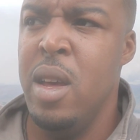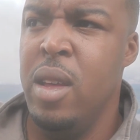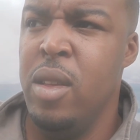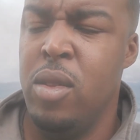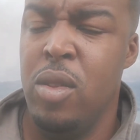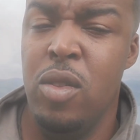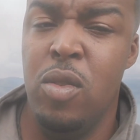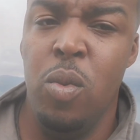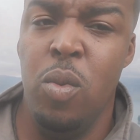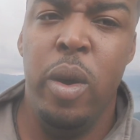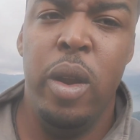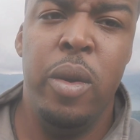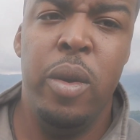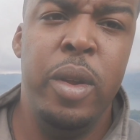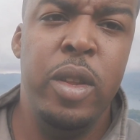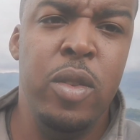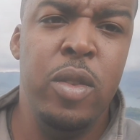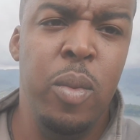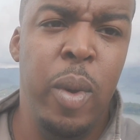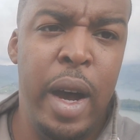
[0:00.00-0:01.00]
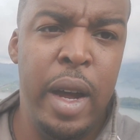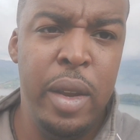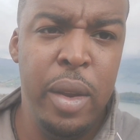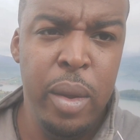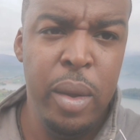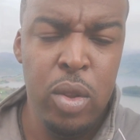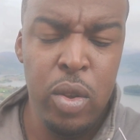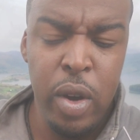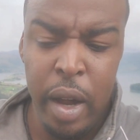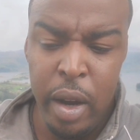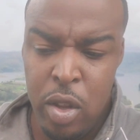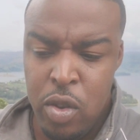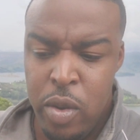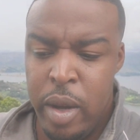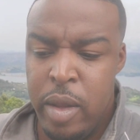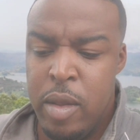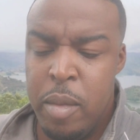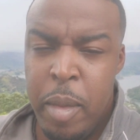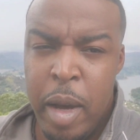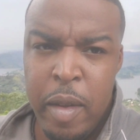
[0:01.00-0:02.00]
So this is one of the reasons why I do try to
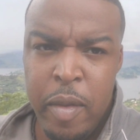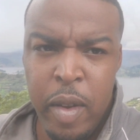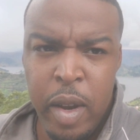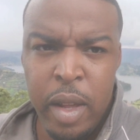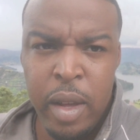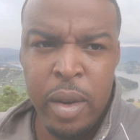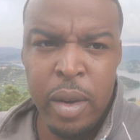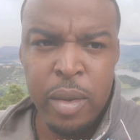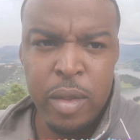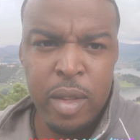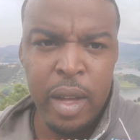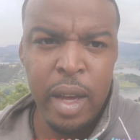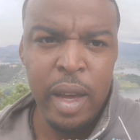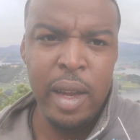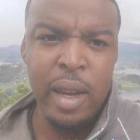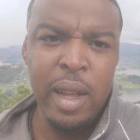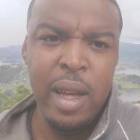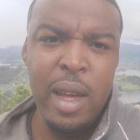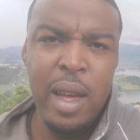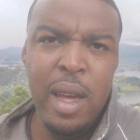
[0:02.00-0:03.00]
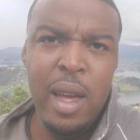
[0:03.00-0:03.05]
stress in my videos that